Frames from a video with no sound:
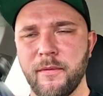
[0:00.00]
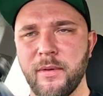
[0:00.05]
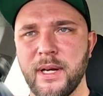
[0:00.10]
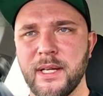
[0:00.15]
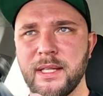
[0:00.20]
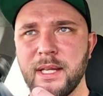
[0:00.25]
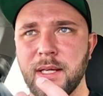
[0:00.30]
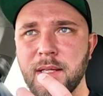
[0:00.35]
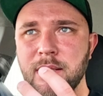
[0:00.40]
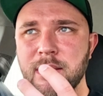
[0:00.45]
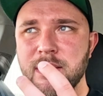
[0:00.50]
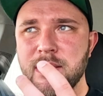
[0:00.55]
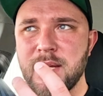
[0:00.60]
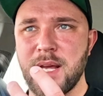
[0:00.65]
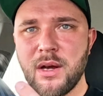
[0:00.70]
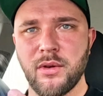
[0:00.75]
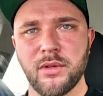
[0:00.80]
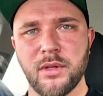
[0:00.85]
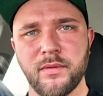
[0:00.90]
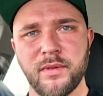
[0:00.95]
where the
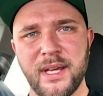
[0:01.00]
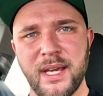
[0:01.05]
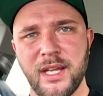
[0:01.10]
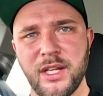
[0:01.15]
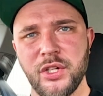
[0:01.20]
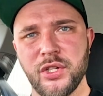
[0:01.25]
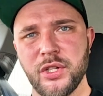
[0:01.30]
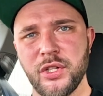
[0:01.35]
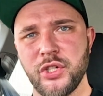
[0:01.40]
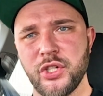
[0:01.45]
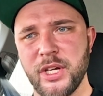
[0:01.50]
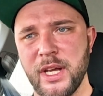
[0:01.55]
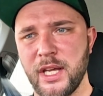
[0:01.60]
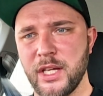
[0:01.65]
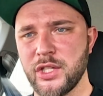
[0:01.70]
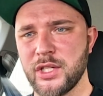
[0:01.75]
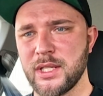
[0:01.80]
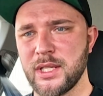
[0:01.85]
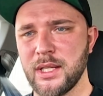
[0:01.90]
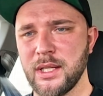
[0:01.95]
sound of the engine
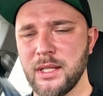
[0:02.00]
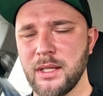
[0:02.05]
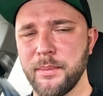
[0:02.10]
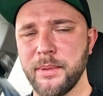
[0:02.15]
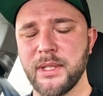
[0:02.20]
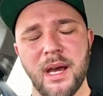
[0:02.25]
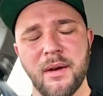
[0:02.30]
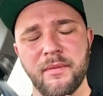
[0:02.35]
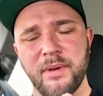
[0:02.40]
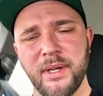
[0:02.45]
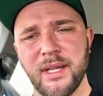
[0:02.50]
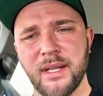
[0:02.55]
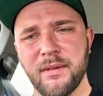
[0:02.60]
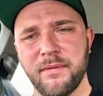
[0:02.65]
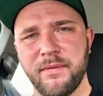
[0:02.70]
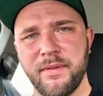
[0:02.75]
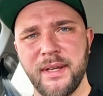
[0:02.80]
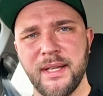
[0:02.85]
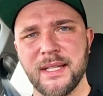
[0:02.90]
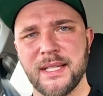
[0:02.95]
changes a little and we're going to
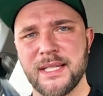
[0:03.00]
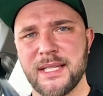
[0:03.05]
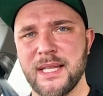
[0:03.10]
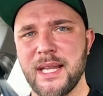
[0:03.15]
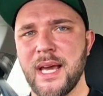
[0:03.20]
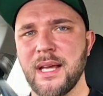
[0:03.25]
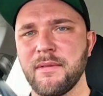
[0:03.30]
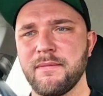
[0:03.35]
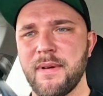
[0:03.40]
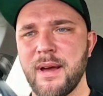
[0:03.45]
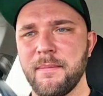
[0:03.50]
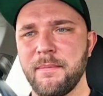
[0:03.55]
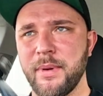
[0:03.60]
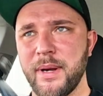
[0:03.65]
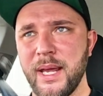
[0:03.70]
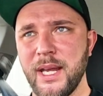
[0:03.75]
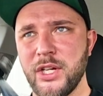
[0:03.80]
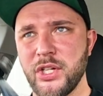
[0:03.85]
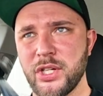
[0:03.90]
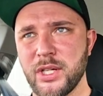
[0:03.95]
feel a slight
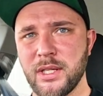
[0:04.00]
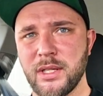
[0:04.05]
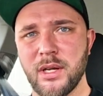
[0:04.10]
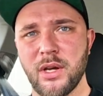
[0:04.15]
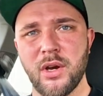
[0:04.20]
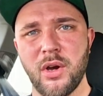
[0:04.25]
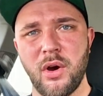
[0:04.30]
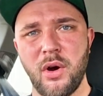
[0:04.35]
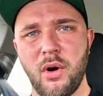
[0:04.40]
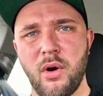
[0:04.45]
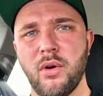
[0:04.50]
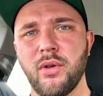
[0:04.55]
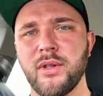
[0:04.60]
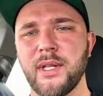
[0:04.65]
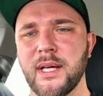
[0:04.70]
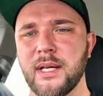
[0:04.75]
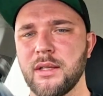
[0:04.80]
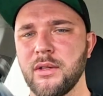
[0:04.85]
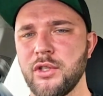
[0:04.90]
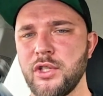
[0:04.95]
vibration on
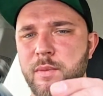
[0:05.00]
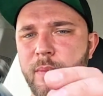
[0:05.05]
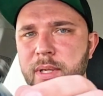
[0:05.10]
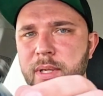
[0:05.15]
the clutch